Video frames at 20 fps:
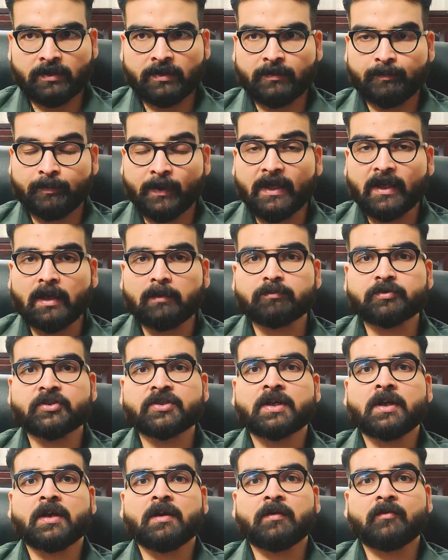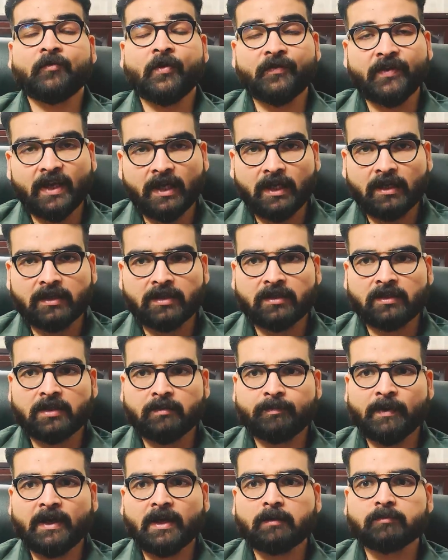becomes
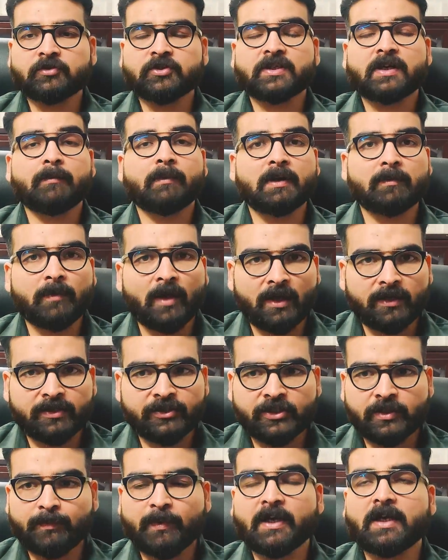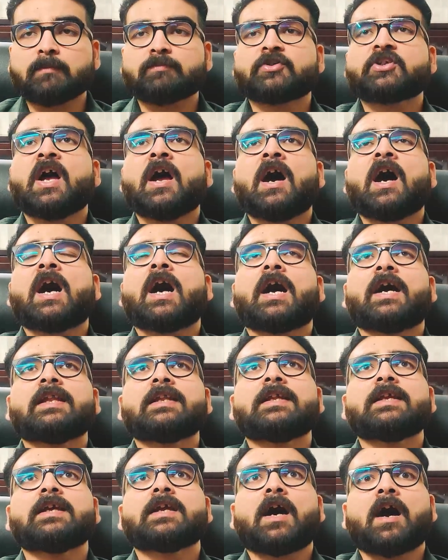Vivekananda, becomes Ramana Maharishi, becomes
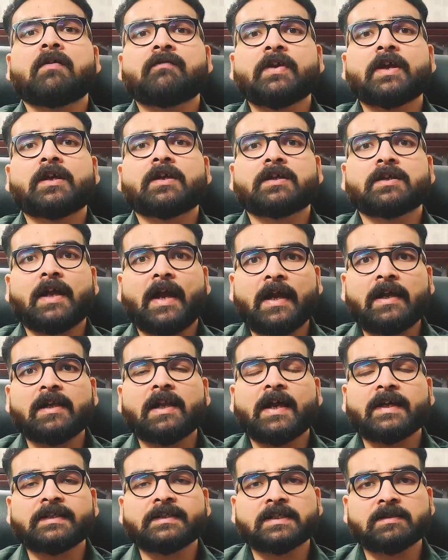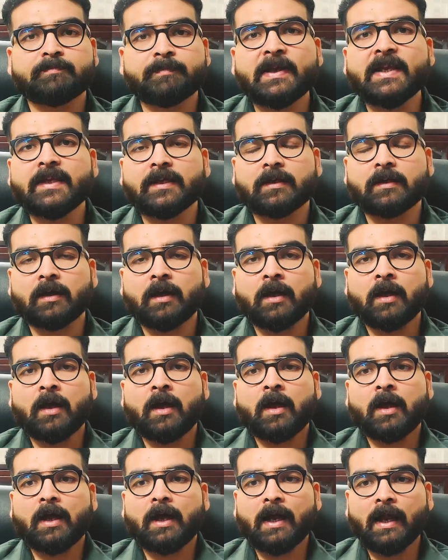highly awakened, enlightened being.
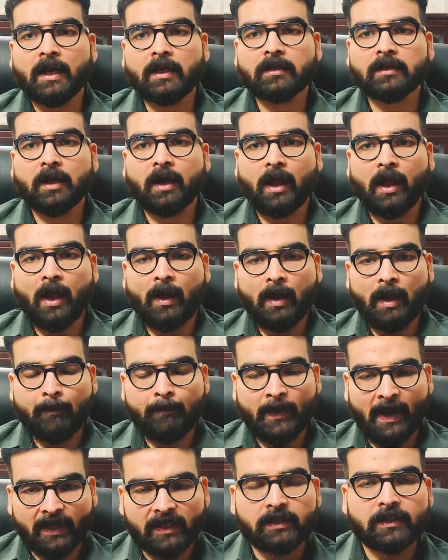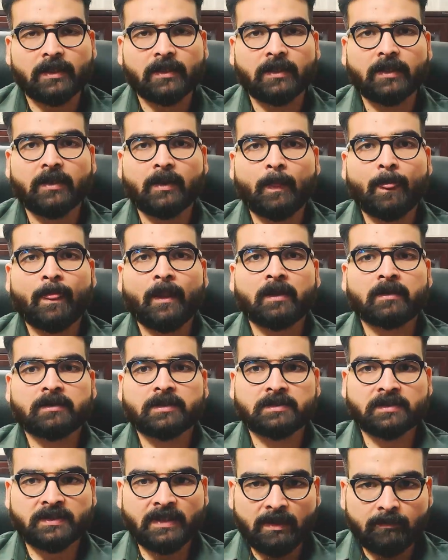And parallelly,
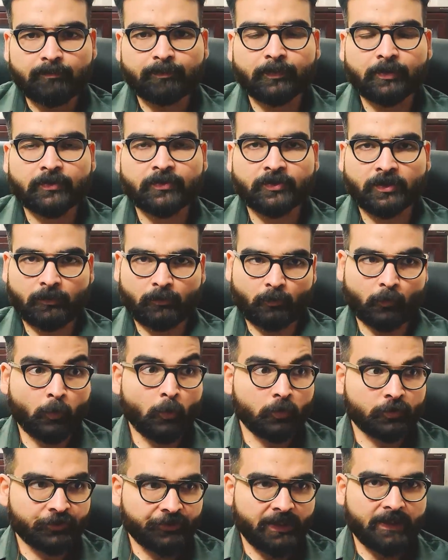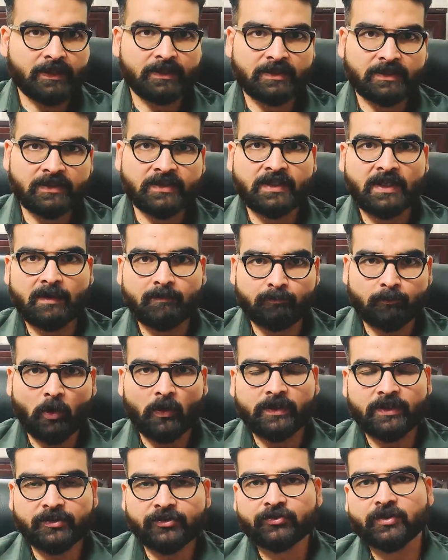the same person who share the same
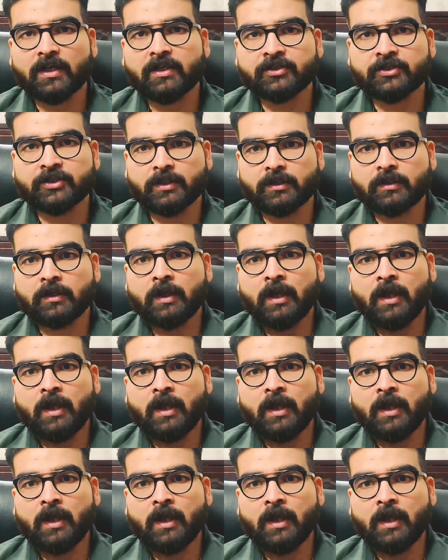body structure,